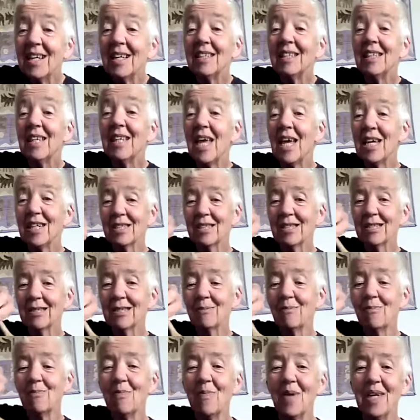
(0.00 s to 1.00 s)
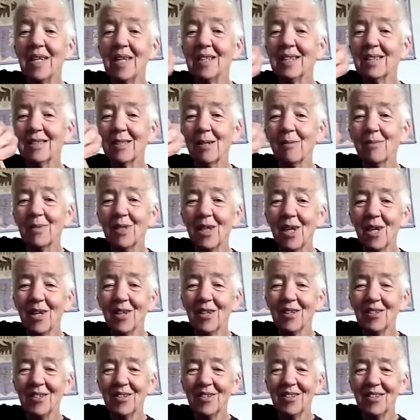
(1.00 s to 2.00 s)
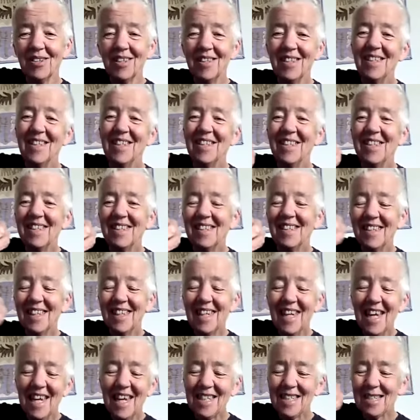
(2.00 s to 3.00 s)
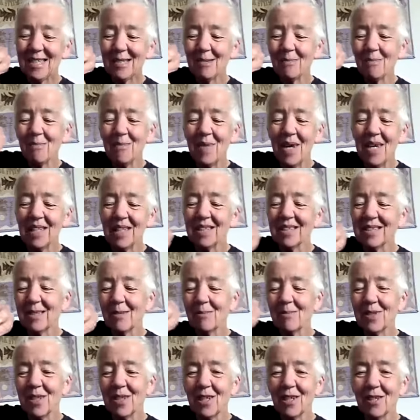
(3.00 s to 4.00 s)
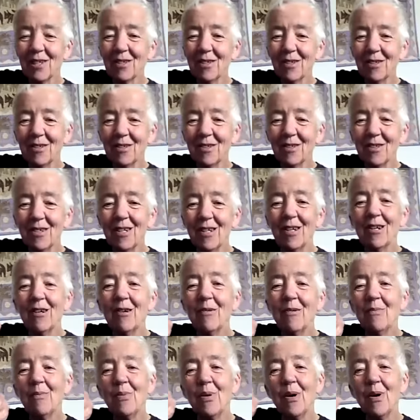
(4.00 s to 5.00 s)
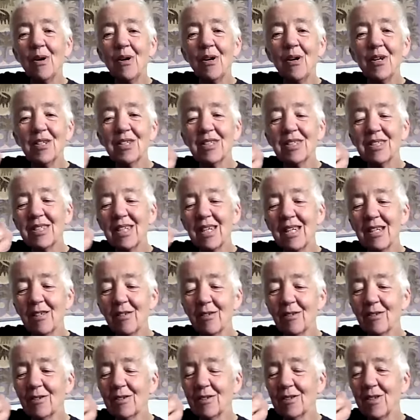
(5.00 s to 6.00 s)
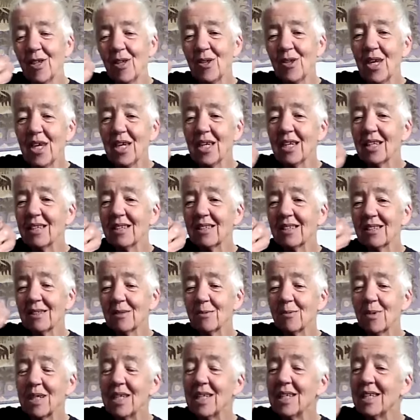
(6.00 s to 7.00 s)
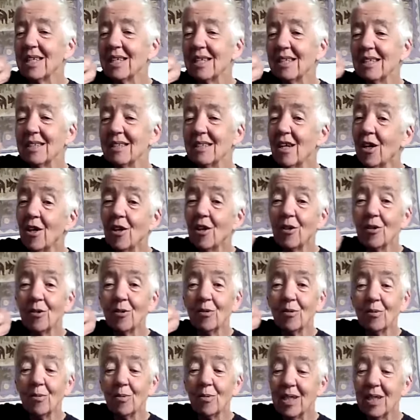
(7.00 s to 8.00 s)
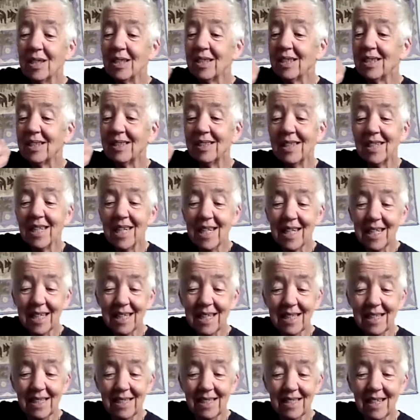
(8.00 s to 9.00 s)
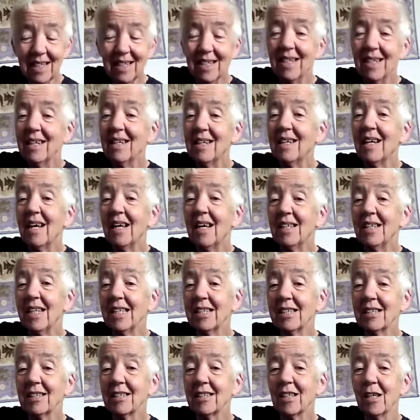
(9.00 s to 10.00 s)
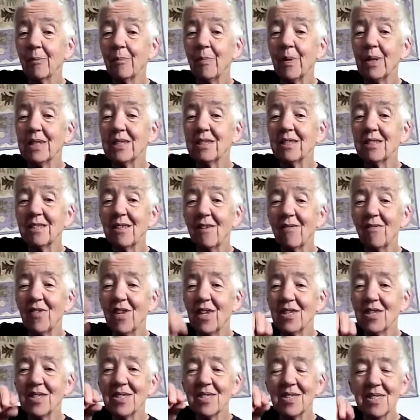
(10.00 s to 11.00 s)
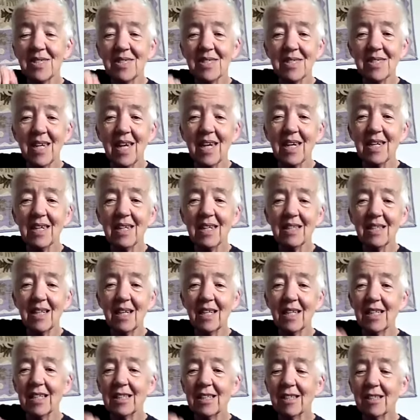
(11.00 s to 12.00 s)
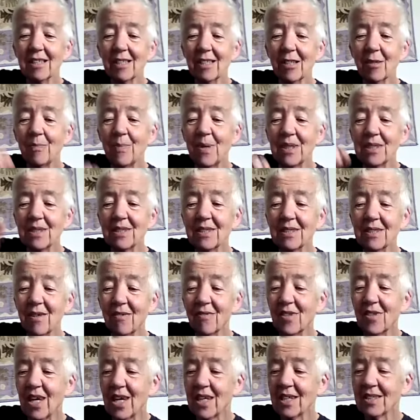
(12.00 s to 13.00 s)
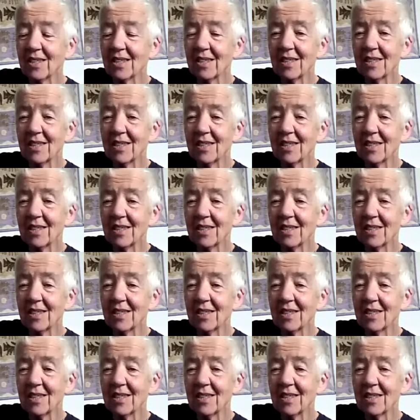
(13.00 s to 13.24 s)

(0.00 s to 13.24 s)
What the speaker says: Let's make some dough. Let's make some dough. Put in all the things we know we need. A little bit of this and a little bit of that.